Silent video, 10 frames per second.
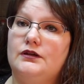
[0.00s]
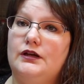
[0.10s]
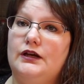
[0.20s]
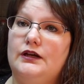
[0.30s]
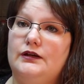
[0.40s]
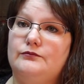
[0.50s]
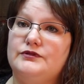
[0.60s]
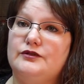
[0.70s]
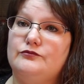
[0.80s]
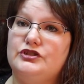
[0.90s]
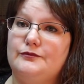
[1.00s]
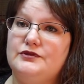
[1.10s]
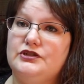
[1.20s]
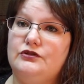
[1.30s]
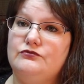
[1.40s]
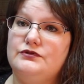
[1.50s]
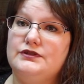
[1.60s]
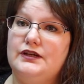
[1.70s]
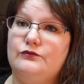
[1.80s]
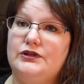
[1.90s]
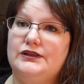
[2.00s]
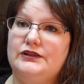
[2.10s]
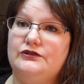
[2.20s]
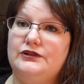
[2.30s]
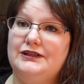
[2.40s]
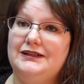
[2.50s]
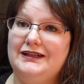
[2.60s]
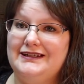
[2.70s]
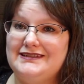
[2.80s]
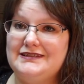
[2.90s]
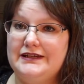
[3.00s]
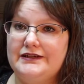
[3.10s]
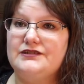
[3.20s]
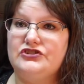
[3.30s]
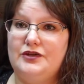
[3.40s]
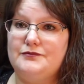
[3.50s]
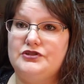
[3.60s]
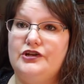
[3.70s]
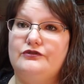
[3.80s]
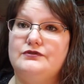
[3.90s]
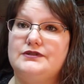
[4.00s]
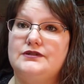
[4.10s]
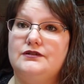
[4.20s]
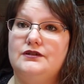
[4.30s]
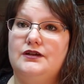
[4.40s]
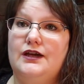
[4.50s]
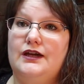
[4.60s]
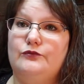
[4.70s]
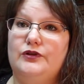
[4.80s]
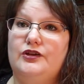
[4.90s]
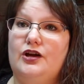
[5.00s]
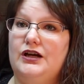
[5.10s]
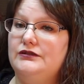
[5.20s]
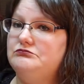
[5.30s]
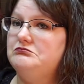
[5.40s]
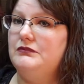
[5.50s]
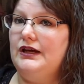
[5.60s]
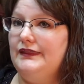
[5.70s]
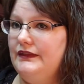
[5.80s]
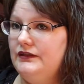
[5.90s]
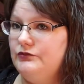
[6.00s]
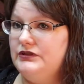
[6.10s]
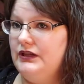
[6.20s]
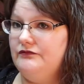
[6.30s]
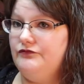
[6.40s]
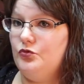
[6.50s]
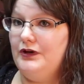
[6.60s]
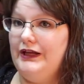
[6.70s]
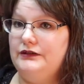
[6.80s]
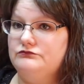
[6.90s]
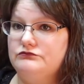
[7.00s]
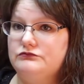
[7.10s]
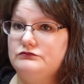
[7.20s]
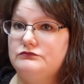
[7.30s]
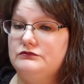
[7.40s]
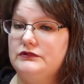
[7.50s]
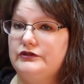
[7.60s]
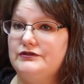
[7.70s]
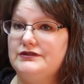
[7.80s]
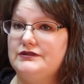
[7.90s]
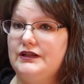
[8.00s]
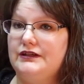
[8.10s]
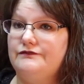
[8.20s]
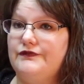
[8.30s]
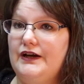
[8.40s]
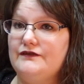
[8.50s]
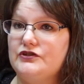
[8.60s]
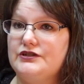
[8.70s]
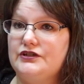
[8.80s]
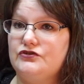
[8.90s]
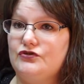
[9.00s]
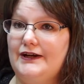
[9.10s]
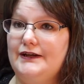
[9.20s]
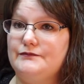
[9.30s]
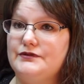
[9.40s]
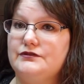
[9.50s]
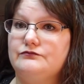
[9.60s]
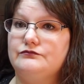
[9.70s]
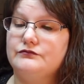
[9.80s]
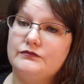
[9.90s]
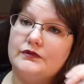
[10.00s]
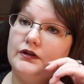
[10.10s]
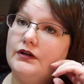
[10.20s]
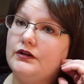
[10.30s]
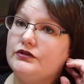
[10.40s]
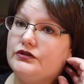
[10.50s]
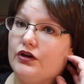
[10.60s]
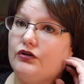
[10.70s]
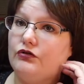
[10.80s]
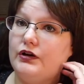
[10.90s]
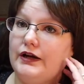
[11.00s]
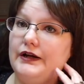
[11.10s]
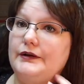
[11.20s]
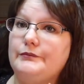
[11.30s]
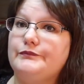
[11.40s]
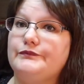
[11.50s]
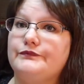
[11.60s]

um some gemstones and we literally needed 6 gemstones and we got I think there was like 40. There was like 5 or 6 grams. So, um